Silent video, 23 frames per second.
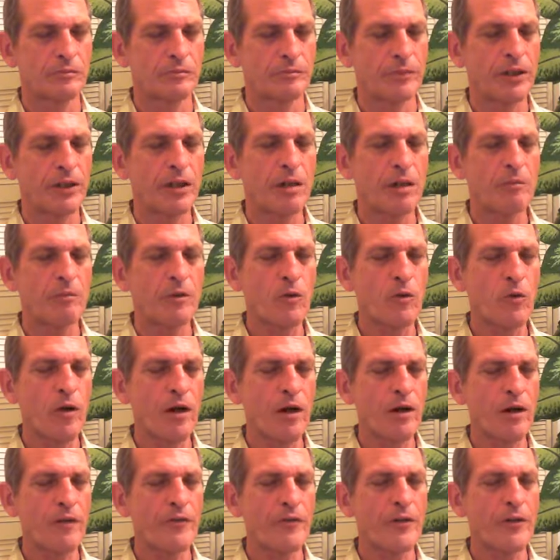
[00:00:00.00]
Become
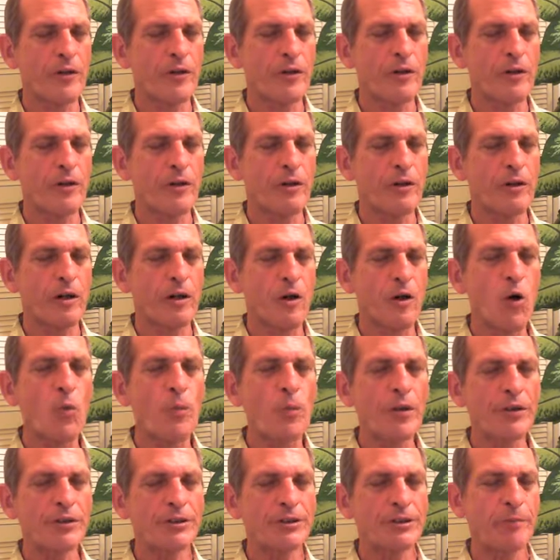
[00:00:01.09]
aware of your
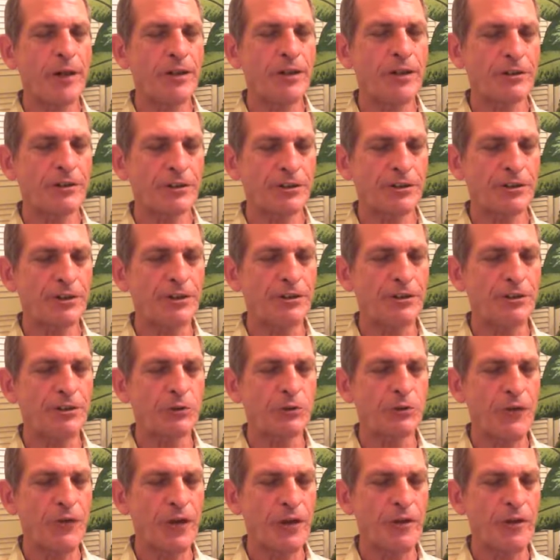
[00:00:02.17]
open spaciousness
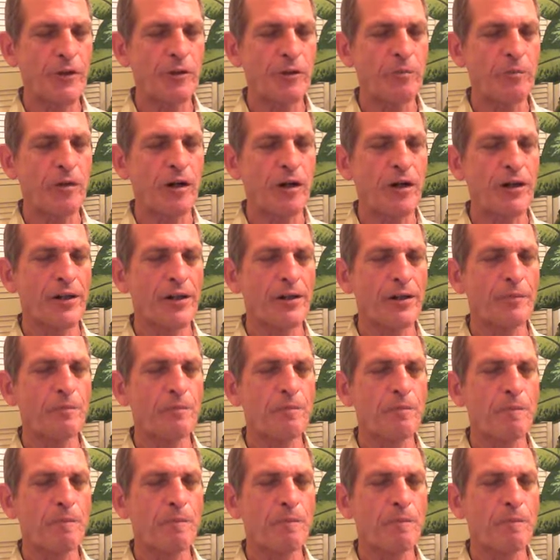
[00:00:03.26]
within your body.